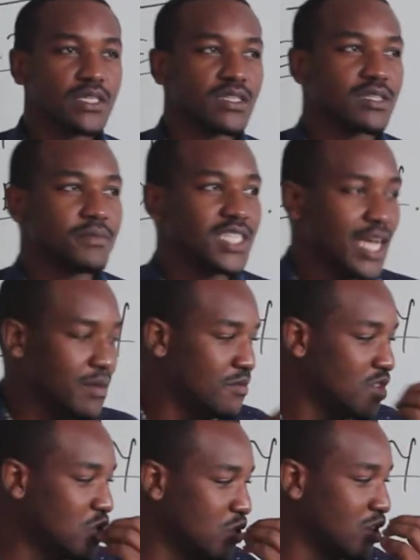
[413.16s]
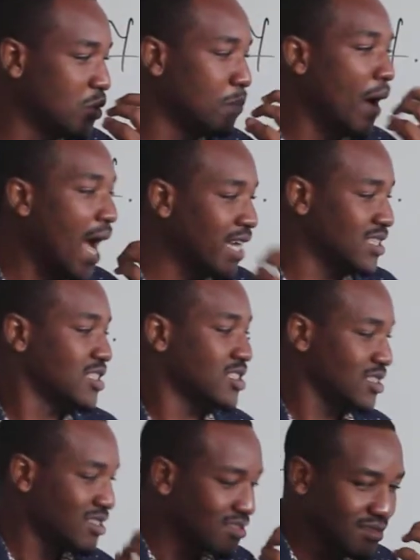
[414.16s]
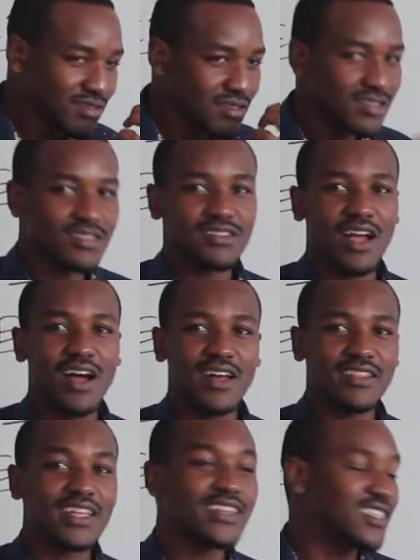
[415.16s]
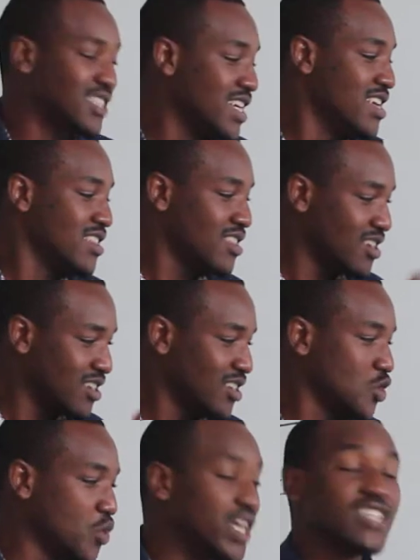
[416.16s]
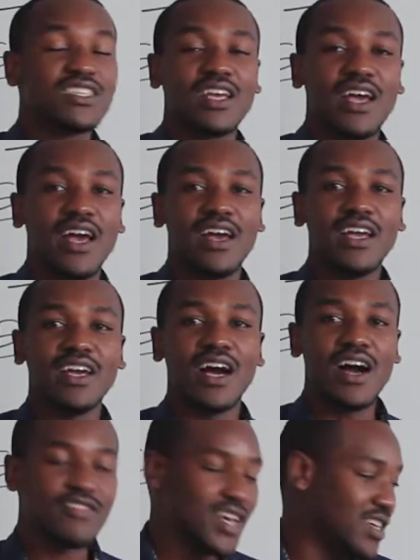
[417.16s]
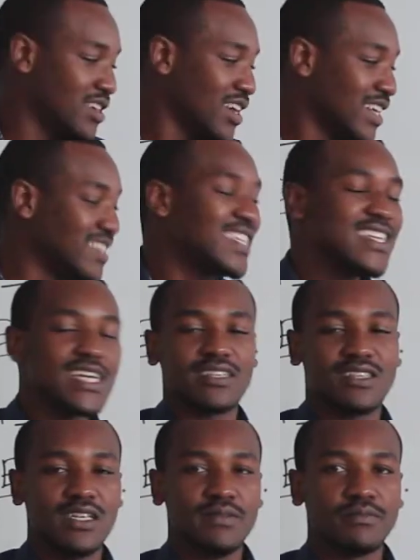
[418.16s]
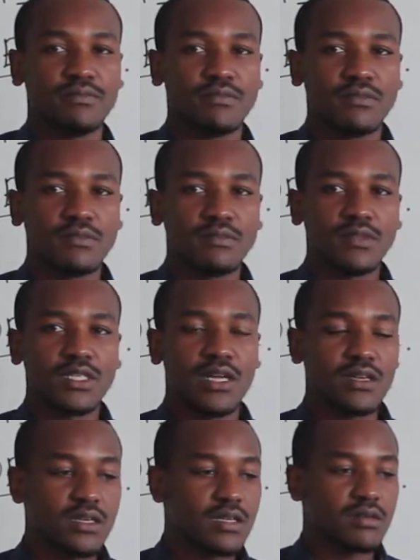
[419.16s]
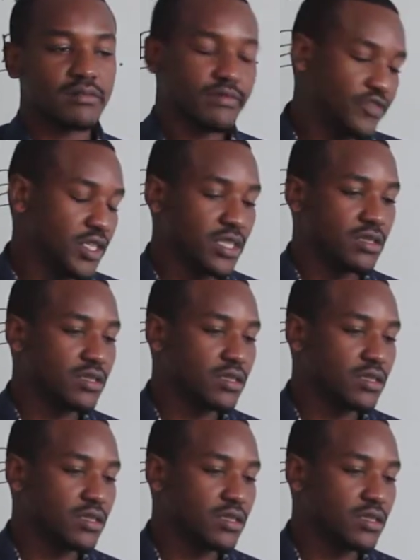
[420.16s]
Sometimes you bite the teeth to each other seriously, and fine.